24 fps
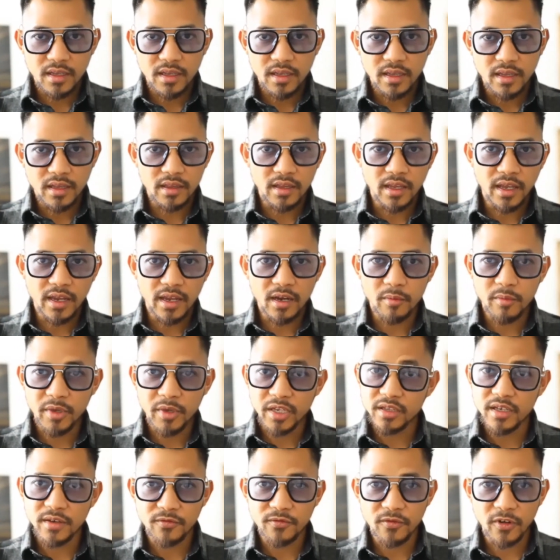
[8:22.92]
They come in
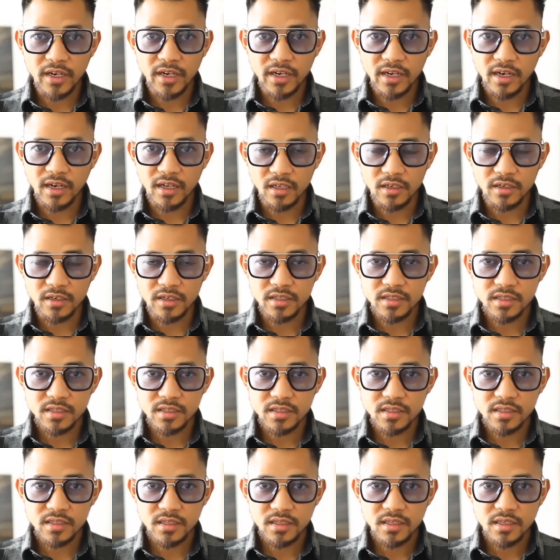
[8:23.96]
different
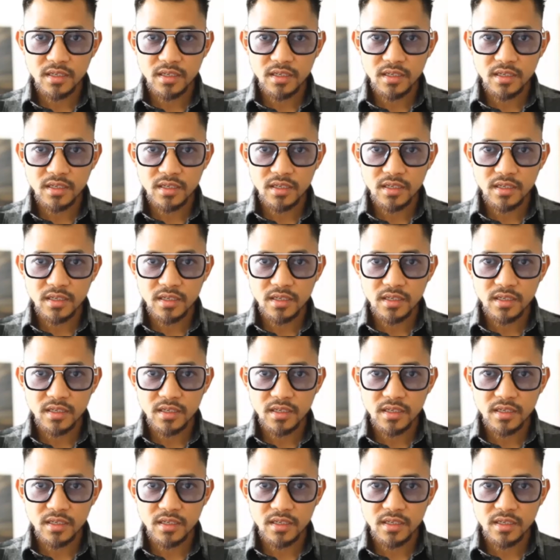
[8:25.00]
colors.